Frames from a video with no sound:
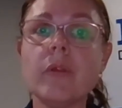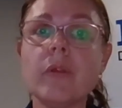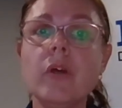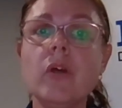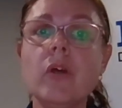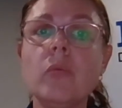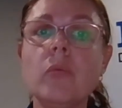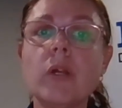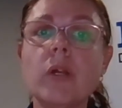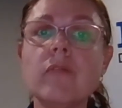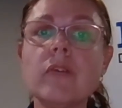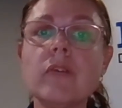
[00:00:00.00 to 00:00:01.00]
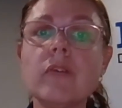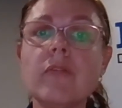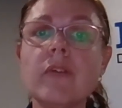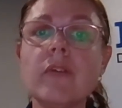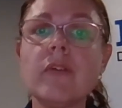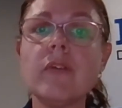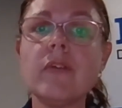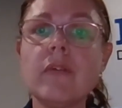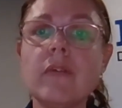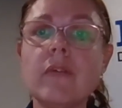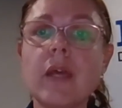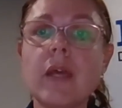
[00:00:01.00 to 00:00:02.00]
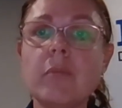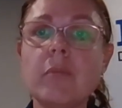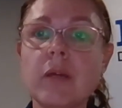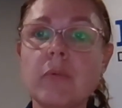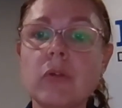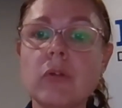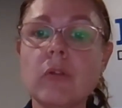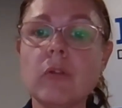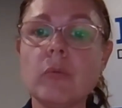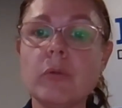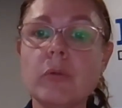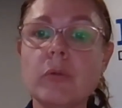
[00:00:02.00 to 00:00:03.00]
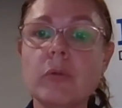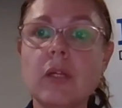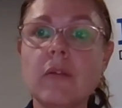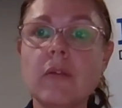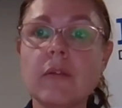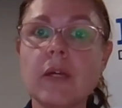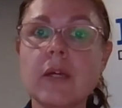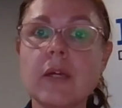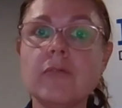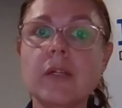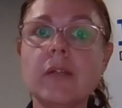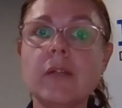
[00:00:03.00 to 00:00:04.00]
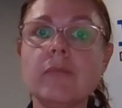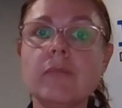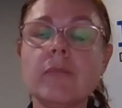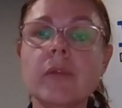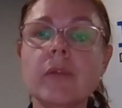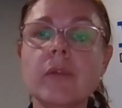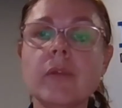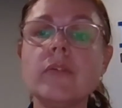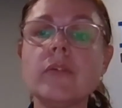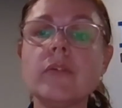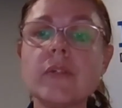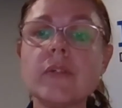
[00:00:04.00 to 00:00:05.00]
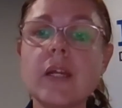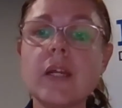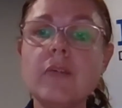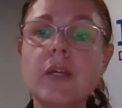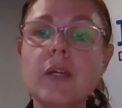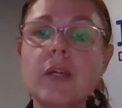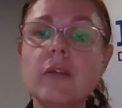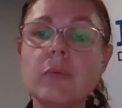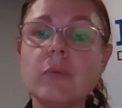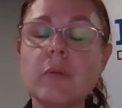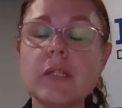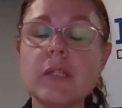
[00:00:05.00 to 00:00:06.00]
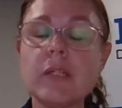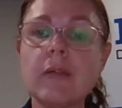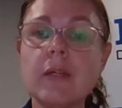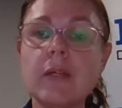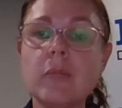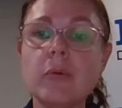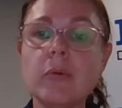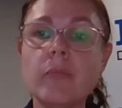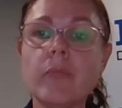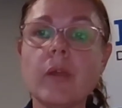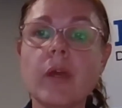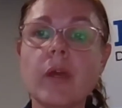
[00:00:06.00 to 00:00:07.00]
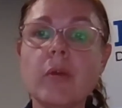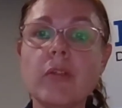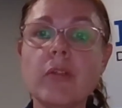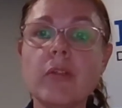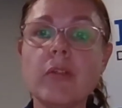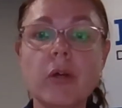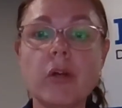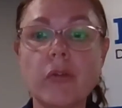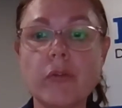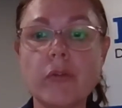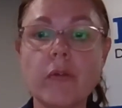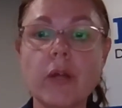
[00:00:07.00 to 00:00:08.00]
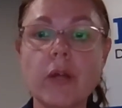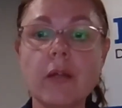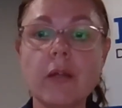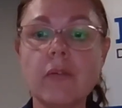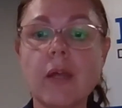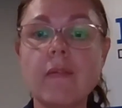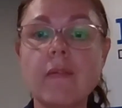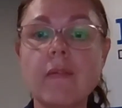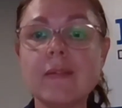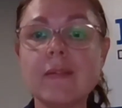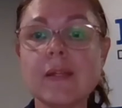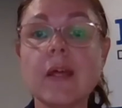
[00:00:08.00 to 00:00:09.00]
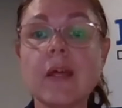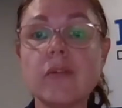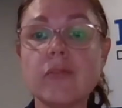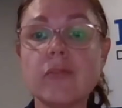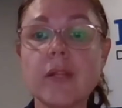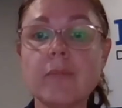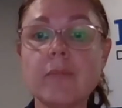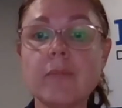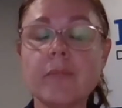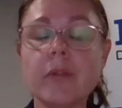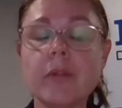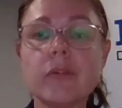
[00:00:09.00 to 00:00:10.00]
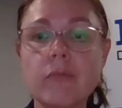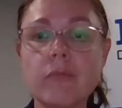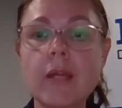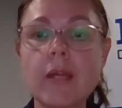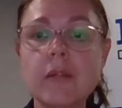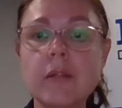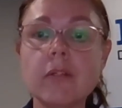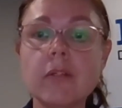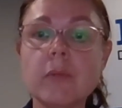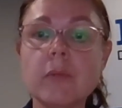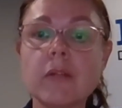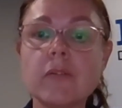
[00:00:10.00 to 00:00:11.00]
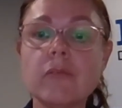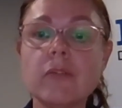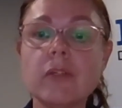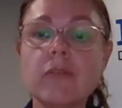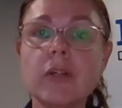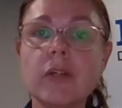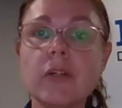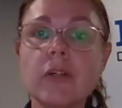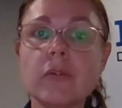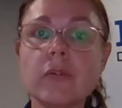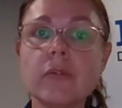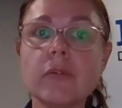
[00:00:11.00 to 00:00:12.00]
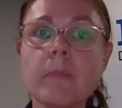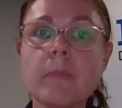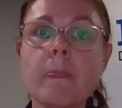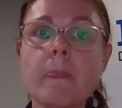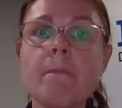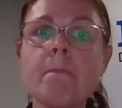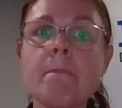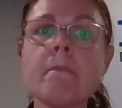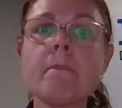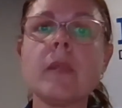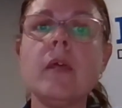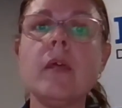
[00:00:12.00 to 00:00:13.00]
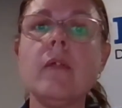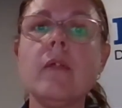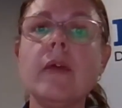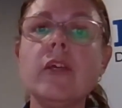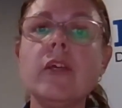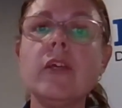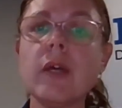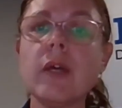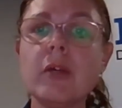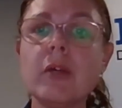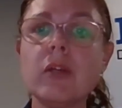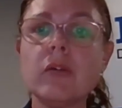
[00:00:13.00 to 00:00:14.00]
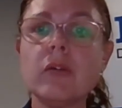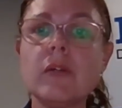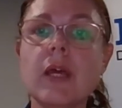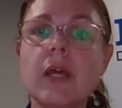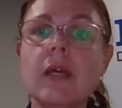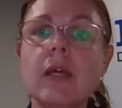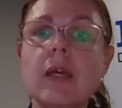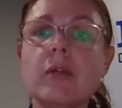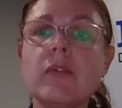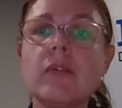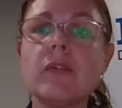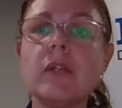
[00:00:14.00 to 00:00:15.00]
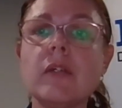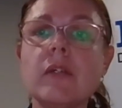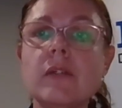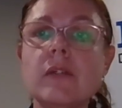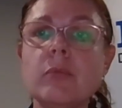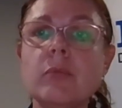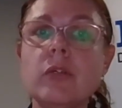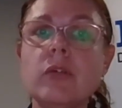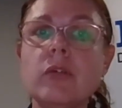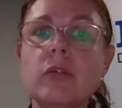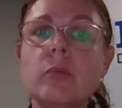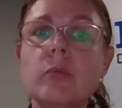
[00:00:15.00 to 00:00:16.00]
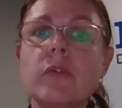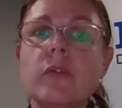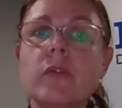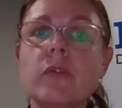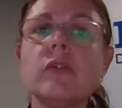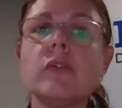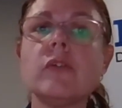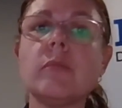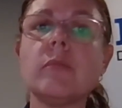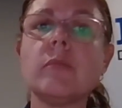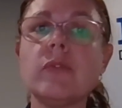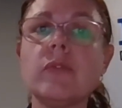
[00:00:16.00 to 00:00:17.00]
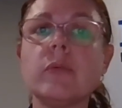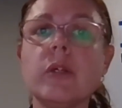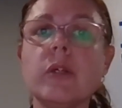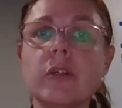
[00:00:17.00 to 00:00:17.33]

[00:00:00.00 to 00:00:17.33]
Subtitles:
Whatever is left at the end of the day becomes another opportunity to scatter feed. So scatter feeding is where we take the kibble and we throw it on the ground and they get to hunt for that. It's a great enrichment activity for our dogs. Thank you for coming along today and I'm excited to see you putting in your positive interrupters to work.